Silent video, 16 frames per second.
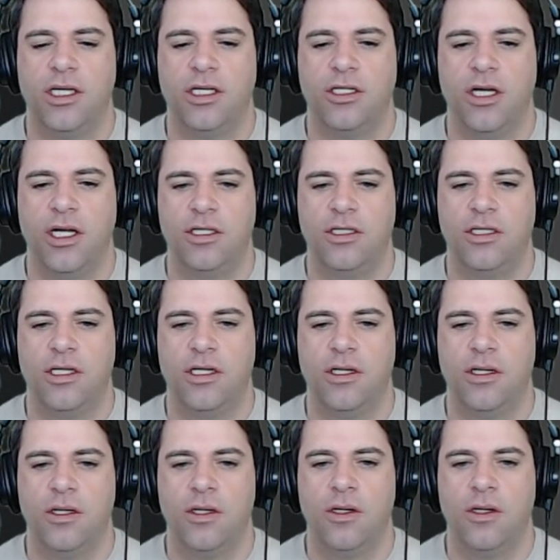change the
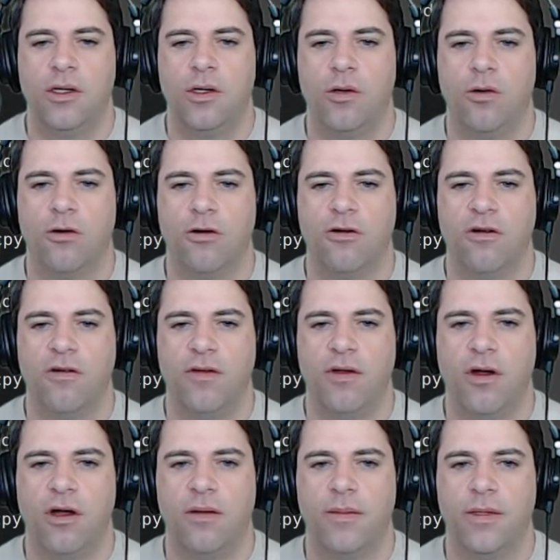order of the
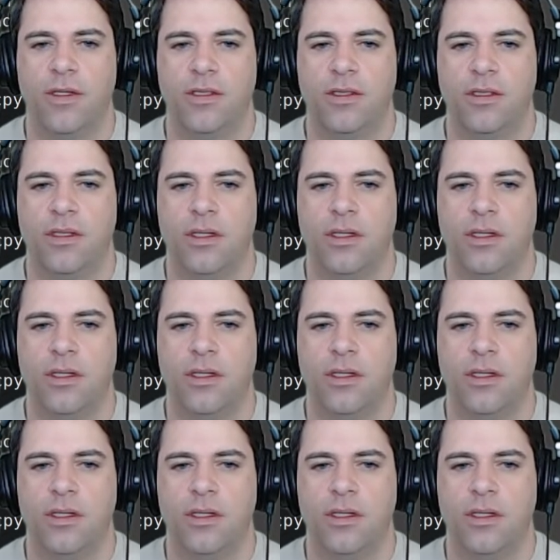arguments?